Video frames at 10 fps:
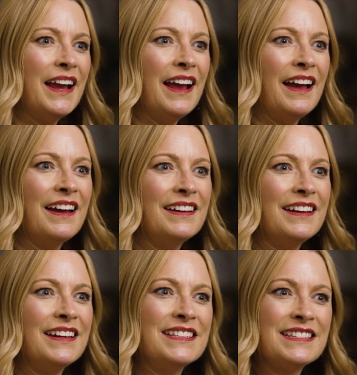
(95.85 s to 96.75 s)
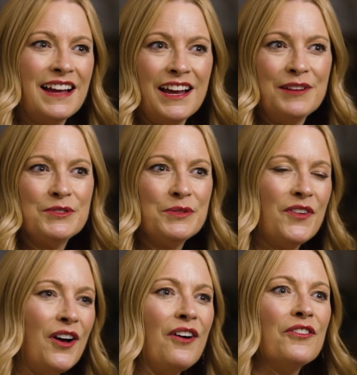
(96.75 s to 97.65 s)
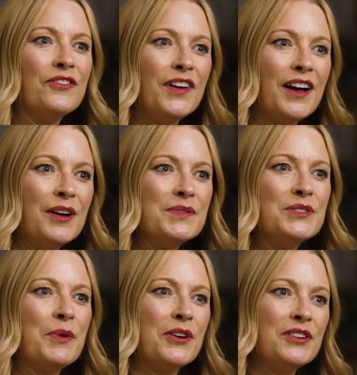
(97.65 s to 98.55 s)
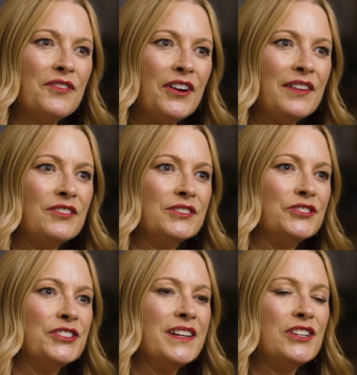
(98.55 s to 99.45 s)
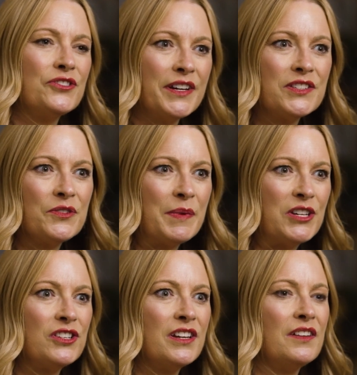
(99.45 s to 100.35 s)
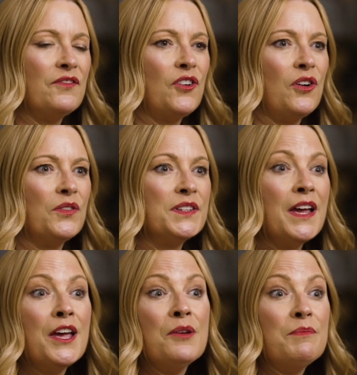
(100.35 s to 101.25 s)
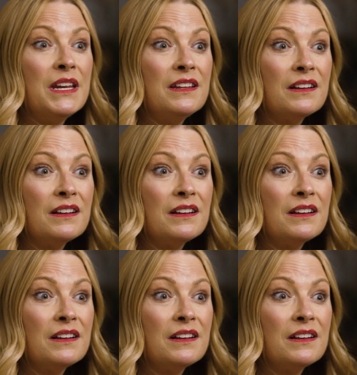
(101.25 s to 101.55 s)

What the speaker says: and it's time to evolve. So part of our evolution and transformation involves meeting the